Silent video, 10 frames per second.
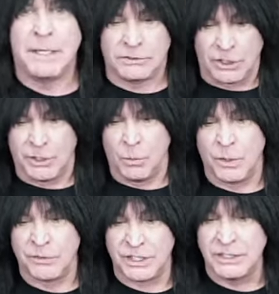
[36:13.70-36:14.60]
But I'll tell you
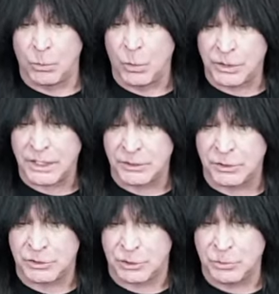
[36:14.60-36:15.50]
one thing to work on
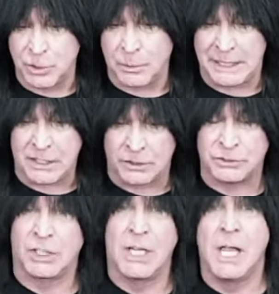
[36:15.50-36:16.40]
your two-note
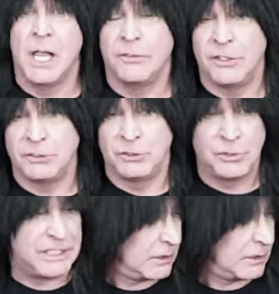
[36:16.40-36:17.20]
patterns, that do